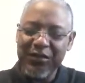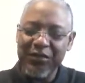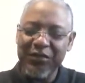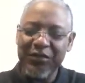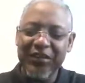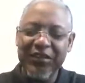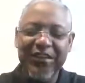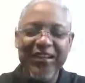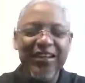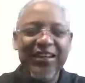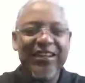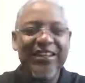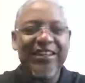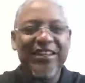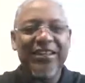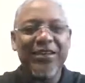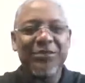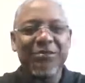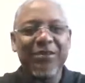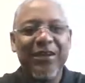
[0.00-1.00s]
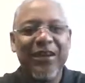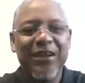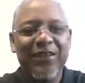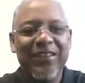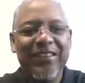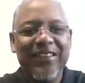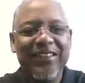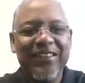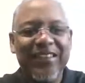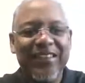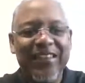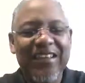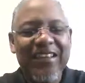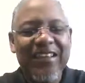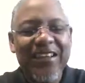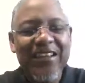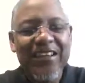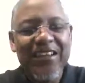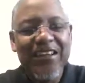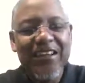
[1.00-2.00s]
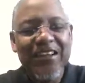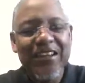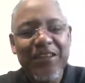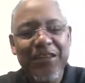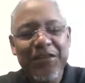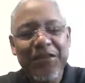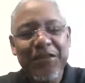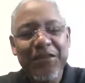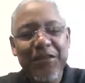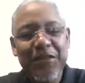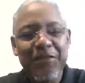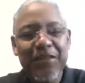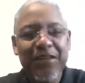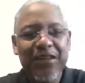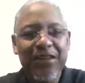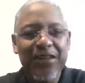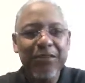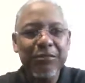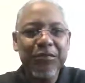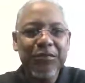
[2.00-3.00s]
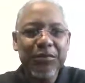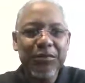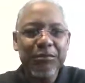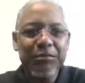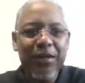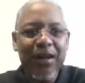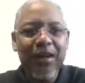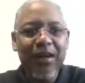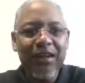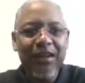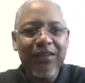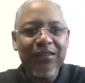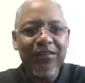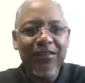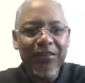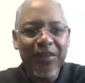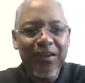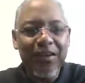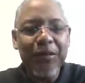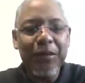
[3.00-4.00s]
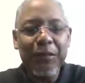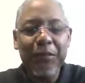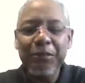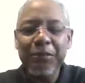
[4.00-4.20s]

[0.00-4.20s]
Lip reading: We're glad to help out, but keep us in mind, okay?